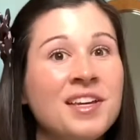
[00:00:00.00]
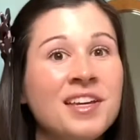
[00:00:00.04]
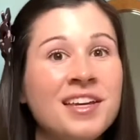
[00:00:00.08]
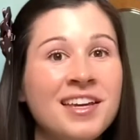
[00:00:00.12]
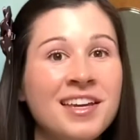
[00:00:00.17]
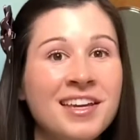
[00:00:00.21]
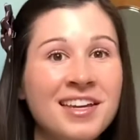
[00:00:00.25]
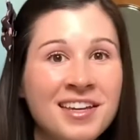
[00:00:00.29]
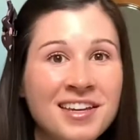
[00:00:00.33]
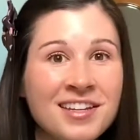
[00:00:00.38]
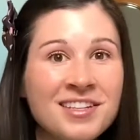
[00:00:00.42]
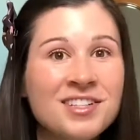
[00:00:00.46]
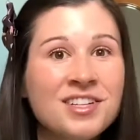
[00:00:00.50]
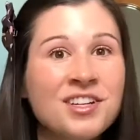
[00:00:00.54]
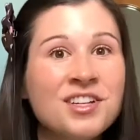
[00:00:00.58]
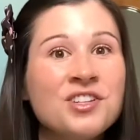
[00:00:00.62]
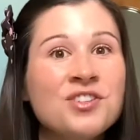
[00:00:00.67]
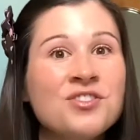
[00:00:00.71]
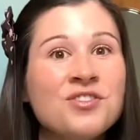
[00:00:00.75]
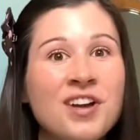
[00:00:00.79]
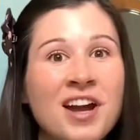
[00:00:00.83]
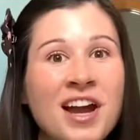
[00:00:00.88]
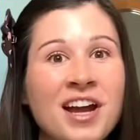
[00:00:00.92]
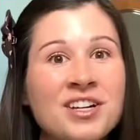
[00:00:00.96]
Each
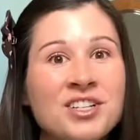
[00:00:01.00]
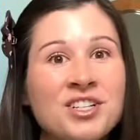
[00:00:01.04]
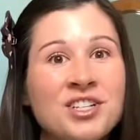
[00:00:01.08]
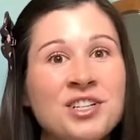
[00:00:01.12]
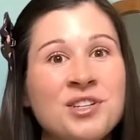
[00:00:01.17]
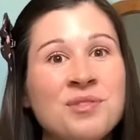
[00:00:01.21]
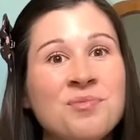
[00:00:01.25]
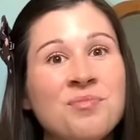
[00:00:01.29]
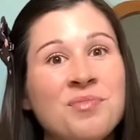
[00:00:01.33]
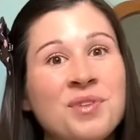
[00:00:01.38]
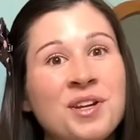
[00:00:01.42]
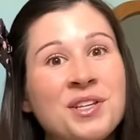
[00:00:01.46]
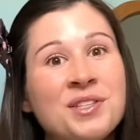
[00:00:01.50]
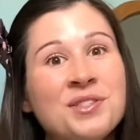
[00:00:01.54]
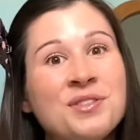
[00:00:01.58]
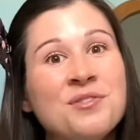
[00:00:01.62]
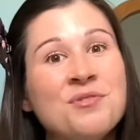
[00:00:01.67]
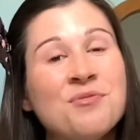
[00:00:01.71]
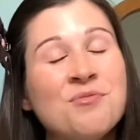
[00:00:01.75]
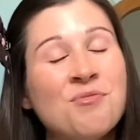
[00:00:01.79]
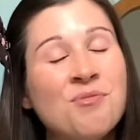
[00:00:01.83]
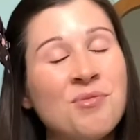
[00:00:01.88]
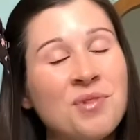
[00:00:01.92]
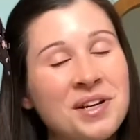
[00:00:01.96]
contraction brings you
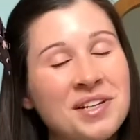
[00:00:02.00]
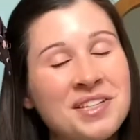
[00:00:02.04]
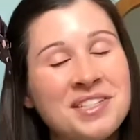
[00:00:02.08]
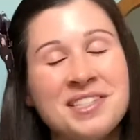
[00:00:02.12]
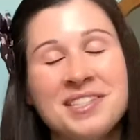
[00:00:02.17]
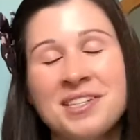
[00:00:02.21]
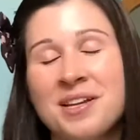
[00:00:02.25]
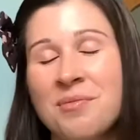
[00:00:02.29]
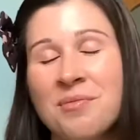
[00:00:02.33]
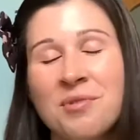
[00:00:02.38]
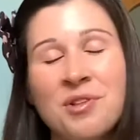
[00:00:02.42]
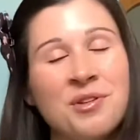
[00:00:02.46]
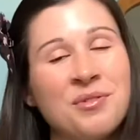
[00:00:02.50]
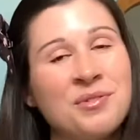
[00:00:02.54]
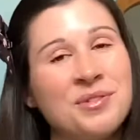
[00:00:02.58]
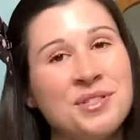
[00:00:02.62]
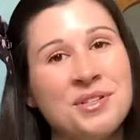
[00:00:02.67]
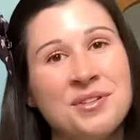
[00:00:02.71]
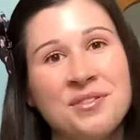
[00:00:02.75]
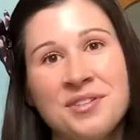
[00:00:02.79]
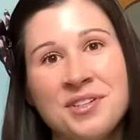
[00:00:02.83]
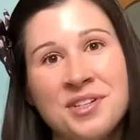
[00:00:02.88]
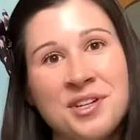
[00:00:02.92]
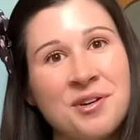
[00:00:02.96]
one step
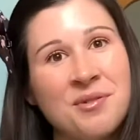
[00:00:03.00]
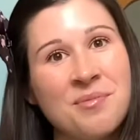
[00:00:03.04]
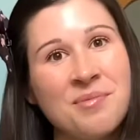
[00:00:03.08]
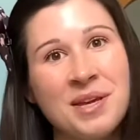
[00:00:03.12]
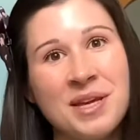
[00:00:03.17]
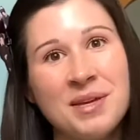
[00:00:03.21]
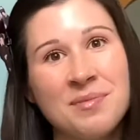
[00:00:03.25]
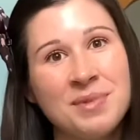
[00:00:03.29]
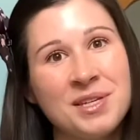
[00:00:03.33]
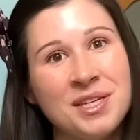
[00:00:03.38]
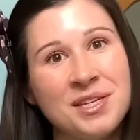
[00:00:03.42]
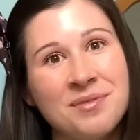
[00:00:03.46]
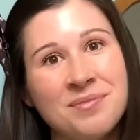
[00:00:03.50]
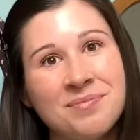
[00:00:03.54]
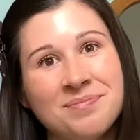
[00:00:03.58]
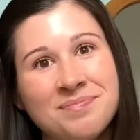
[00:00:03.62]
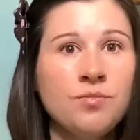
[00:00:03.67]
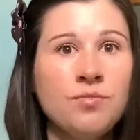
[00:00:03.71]
closer to your baby.